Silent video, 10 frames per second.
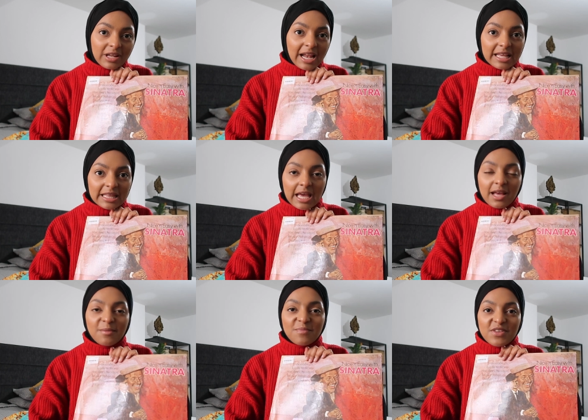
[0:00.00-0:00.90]
on their like
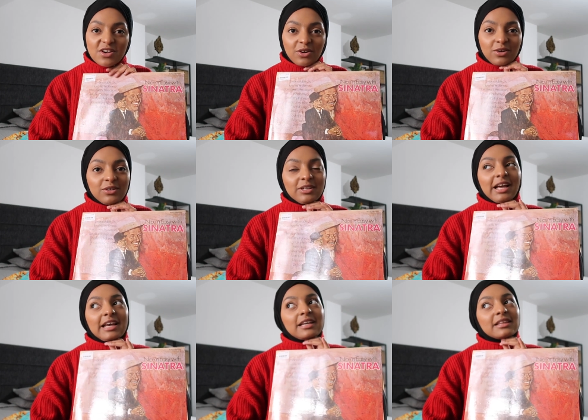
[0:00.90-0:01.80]
their on
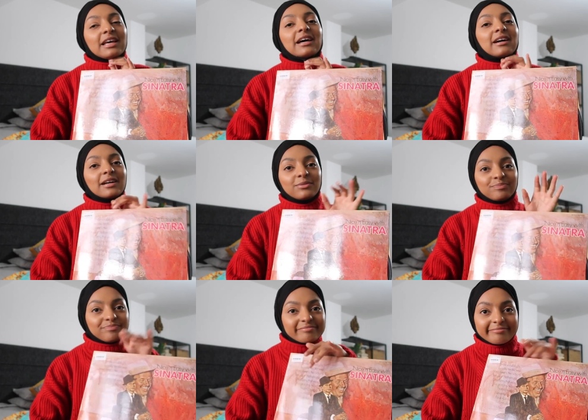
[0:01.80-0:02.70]
like their
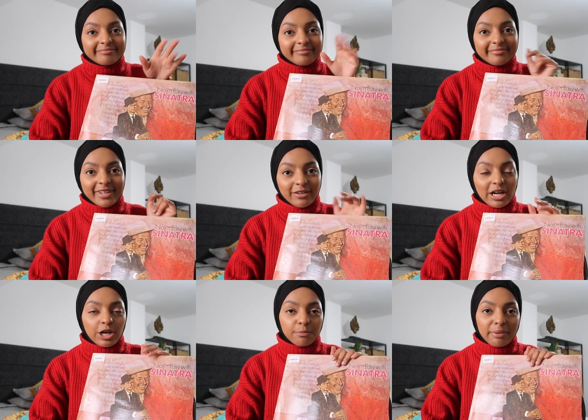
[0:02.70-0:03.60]

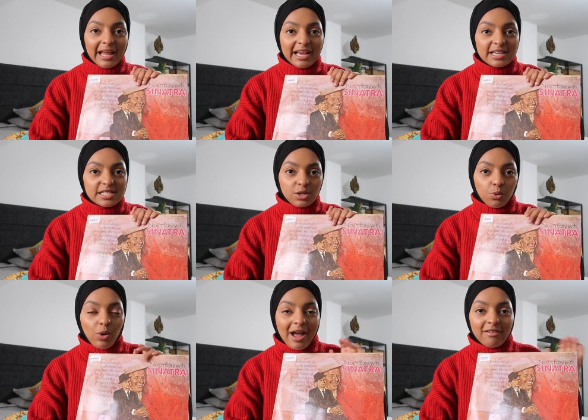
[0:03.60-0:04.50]
record players
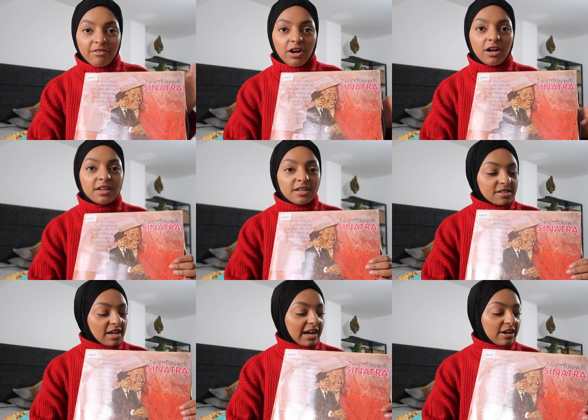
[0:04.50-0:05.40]
or whatever.
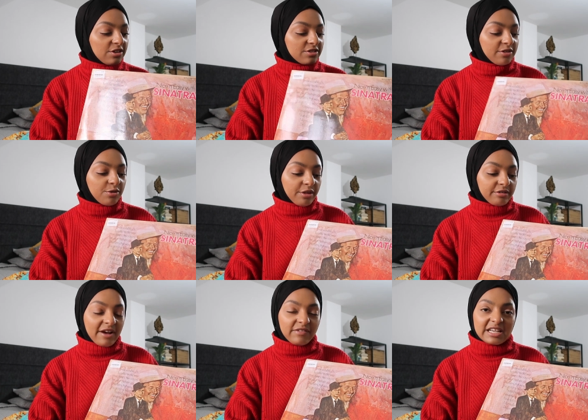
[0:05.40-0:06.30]
Oh, they all they
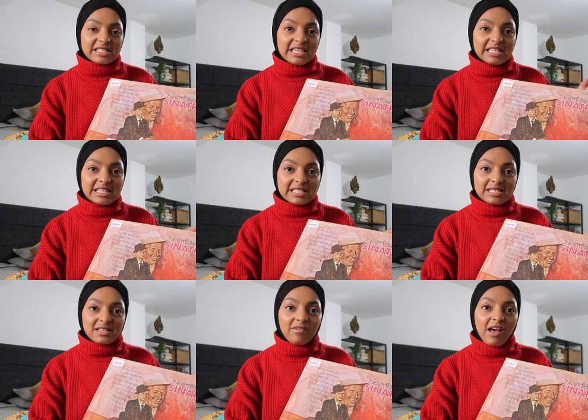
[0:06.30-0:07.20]
would have like C Ds
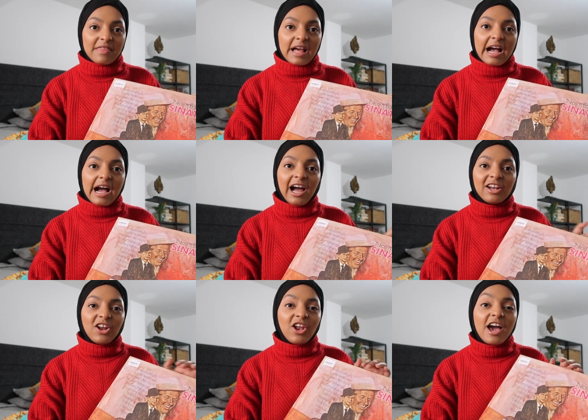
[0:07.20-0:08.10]
and stuff like that,
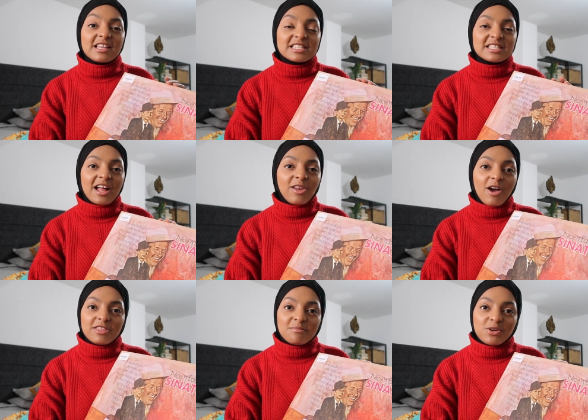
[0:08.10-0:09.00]
and I liked it. I
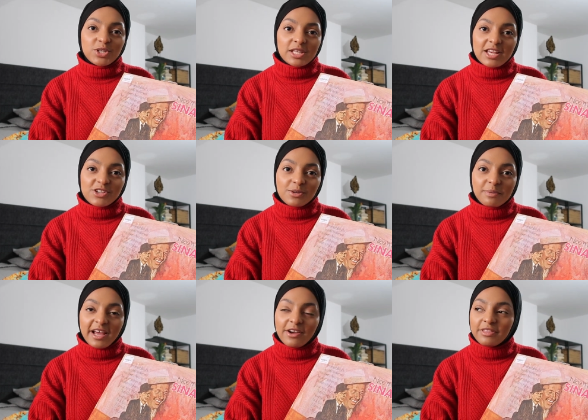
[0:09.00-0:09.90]
liked the music they used to
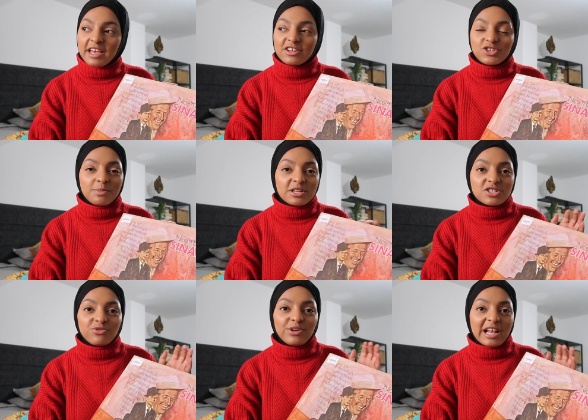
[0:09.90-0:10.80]
play on there, and it should be
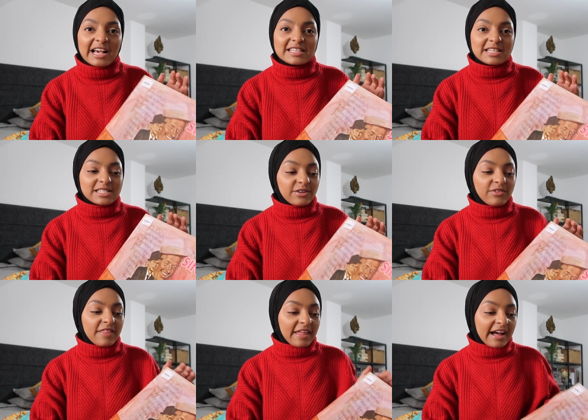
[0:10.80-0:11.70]
just relaxing and
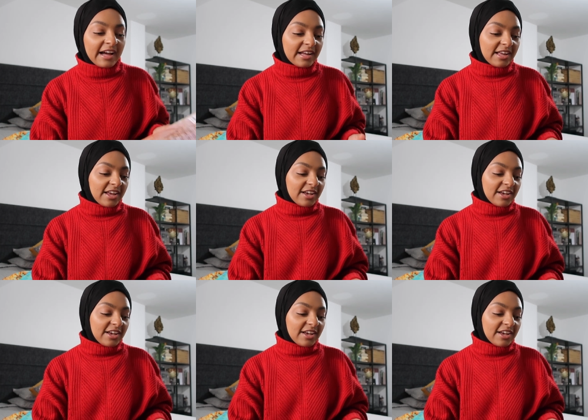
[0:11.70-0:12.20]
stuff like that.